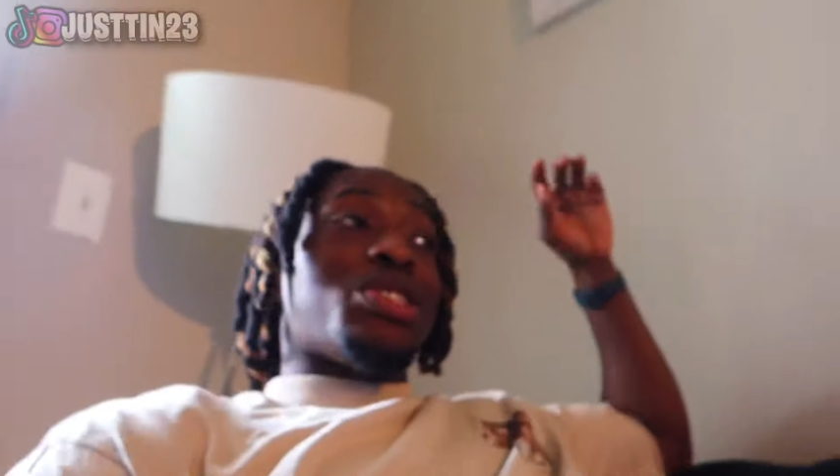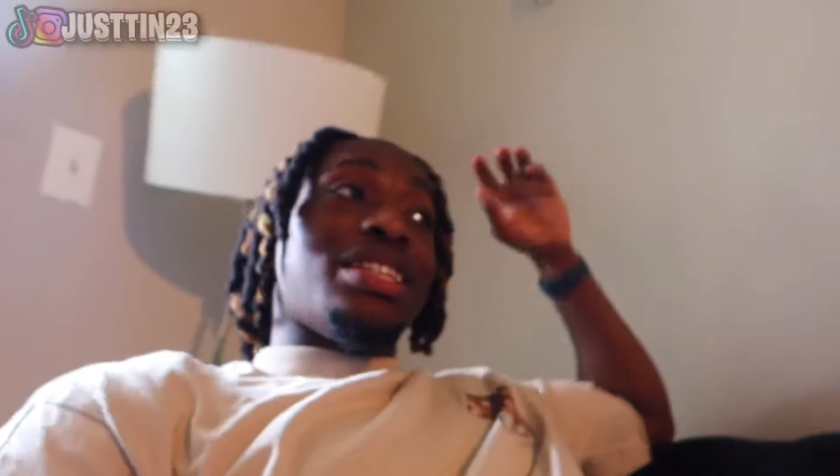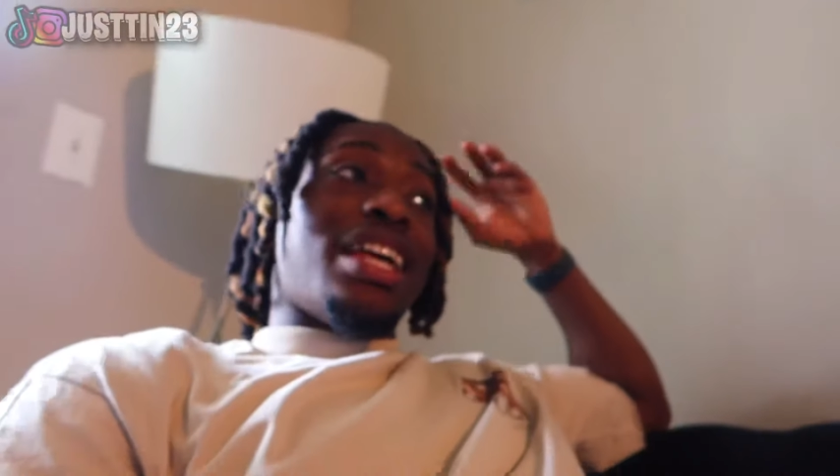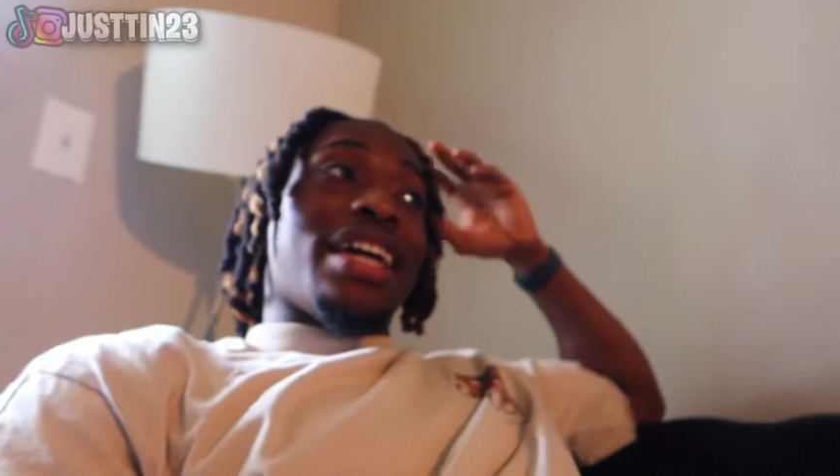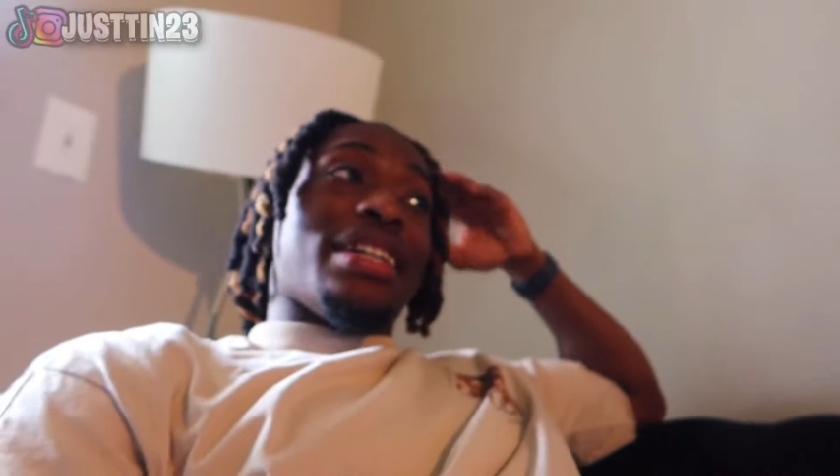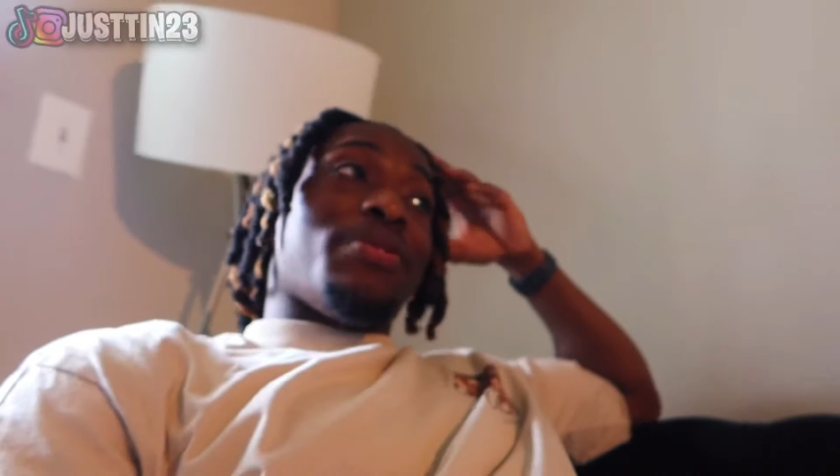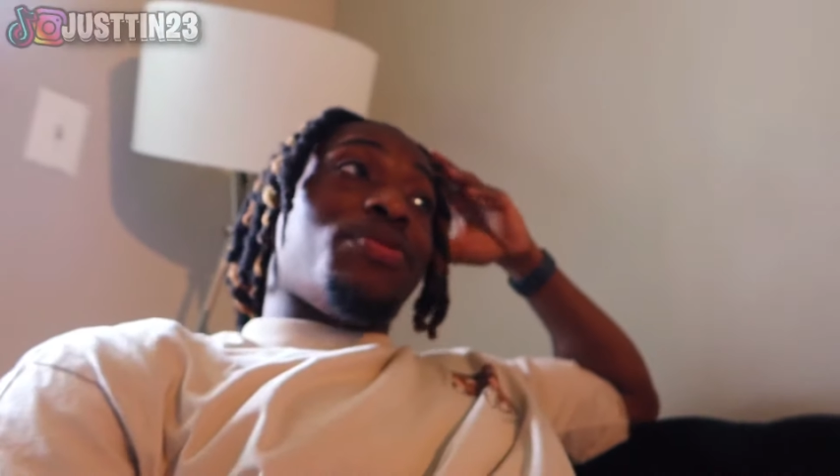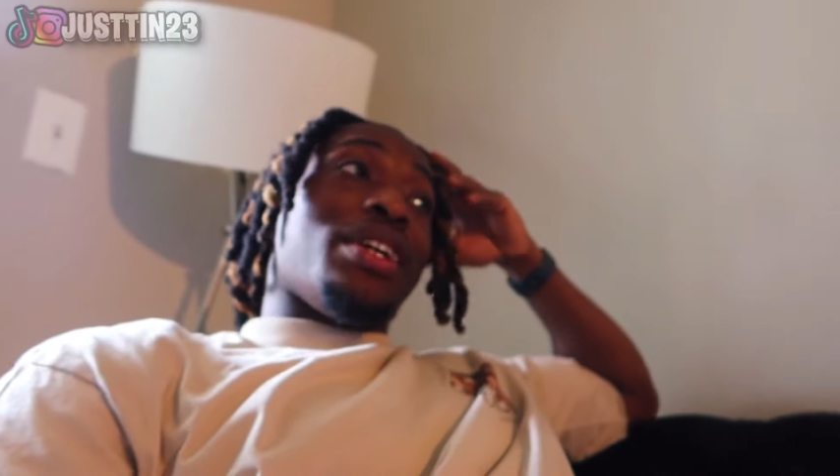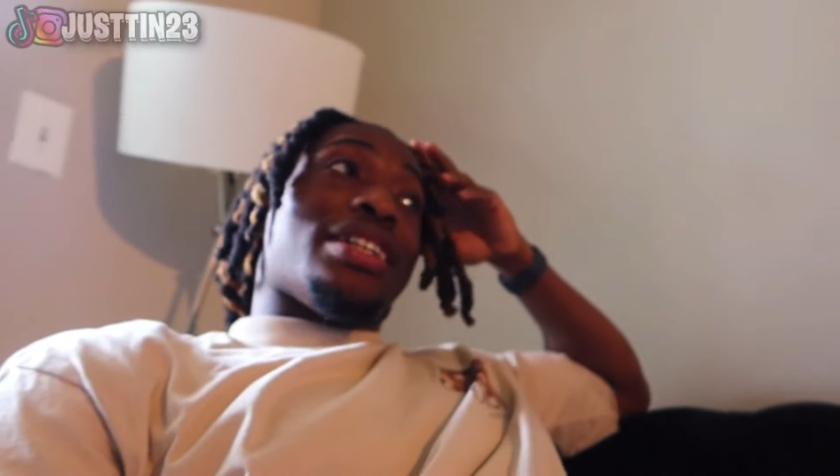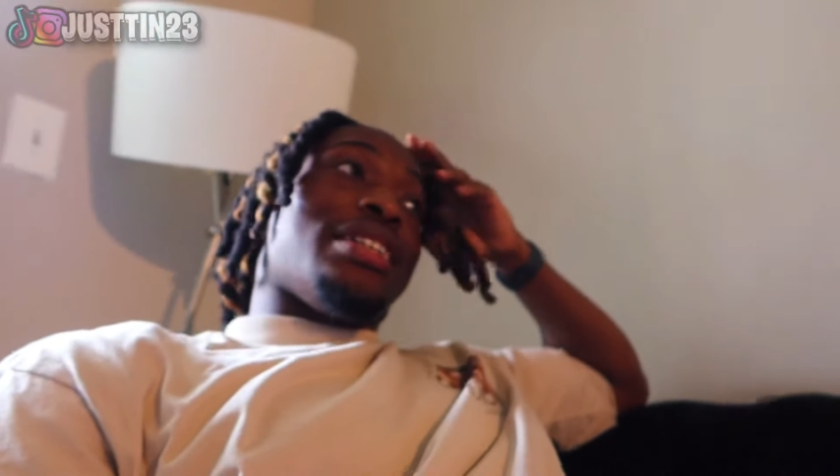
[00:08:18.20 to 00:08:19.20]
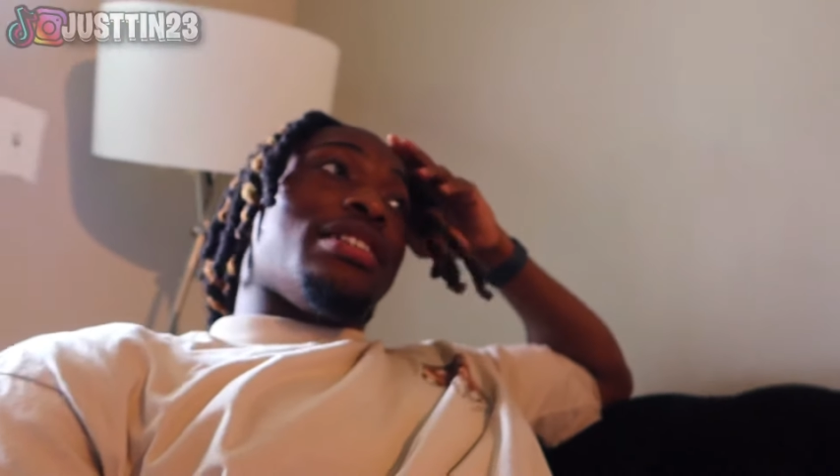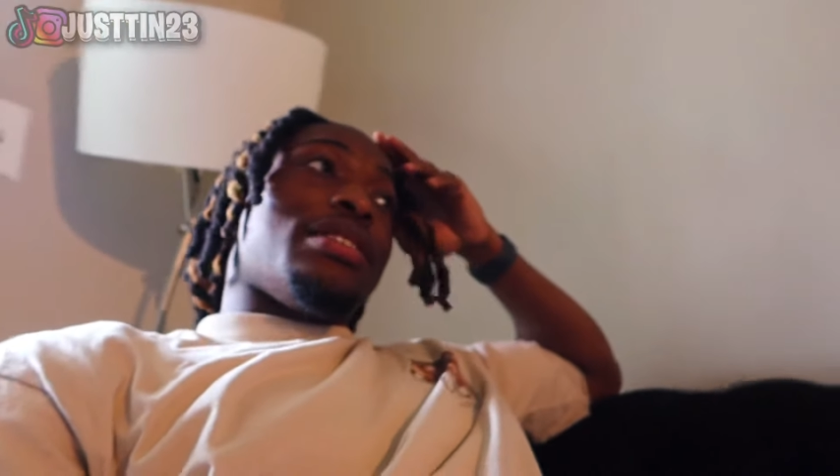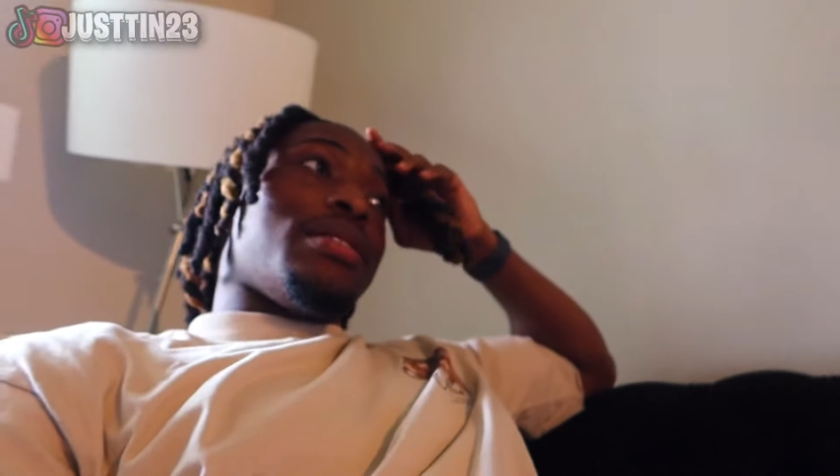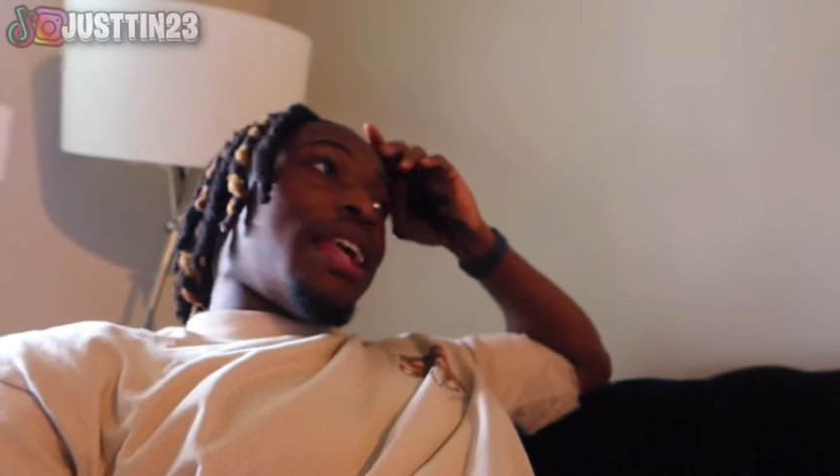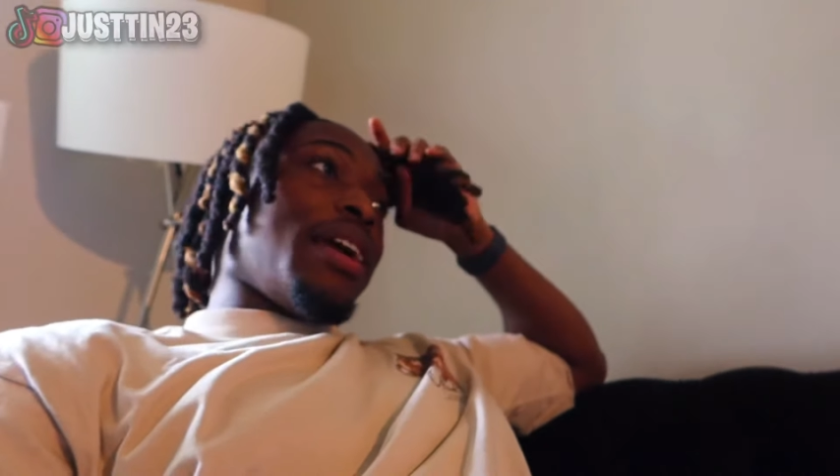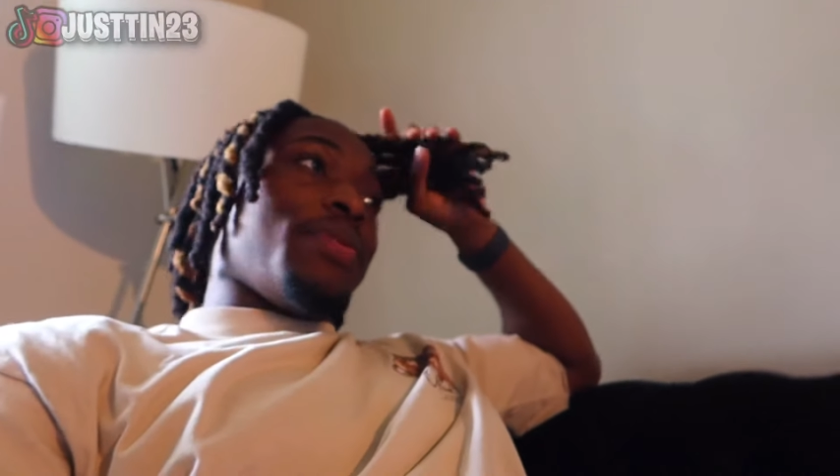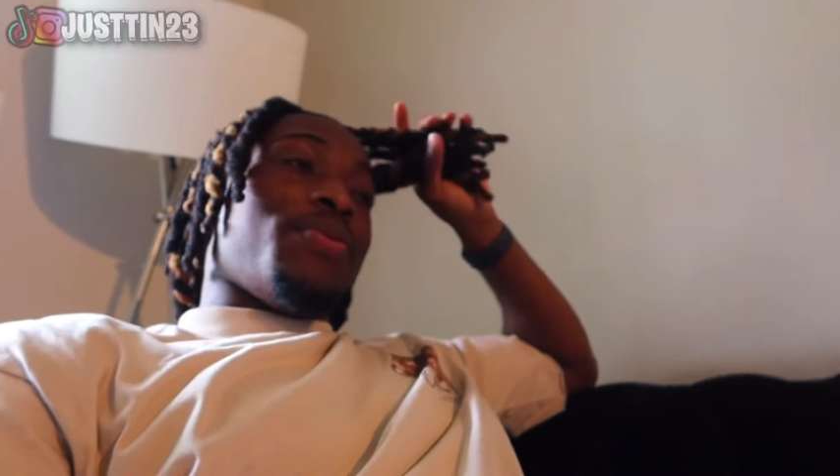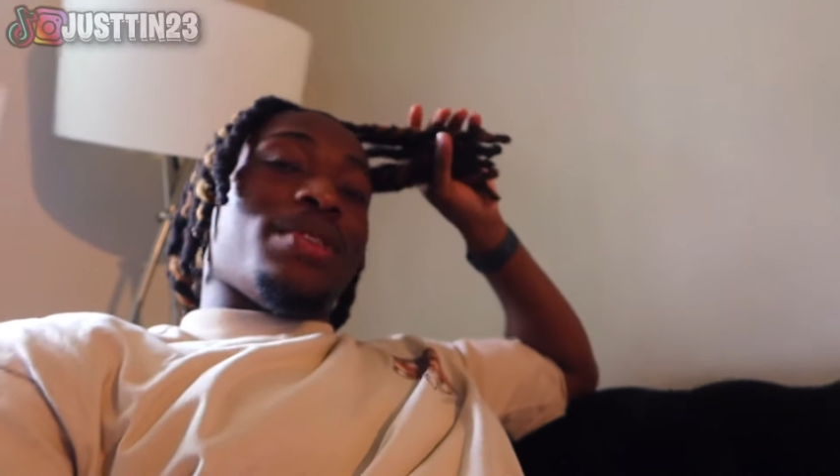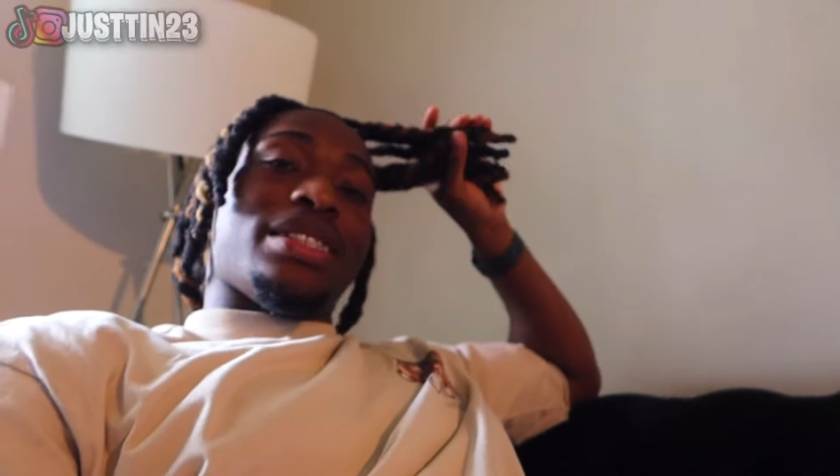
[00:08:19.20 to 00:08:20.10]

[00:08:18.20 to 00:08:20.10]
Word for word: She like, fucking like.